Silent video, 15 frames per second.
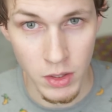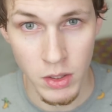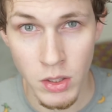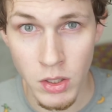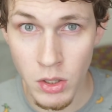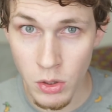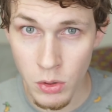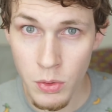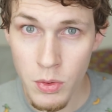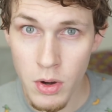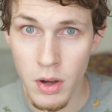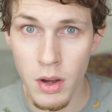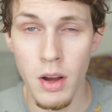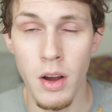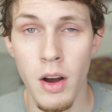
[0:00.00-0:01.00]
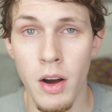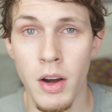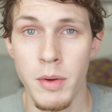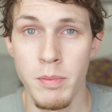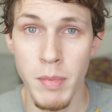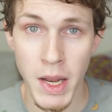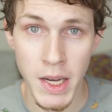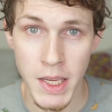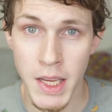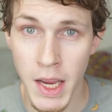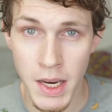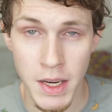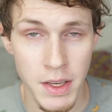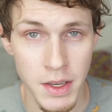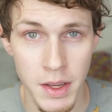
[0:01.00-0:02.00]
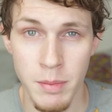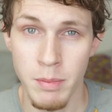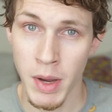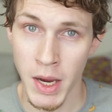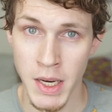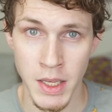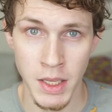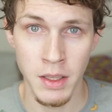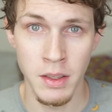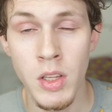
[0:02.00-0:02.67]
You are medicated and mighty.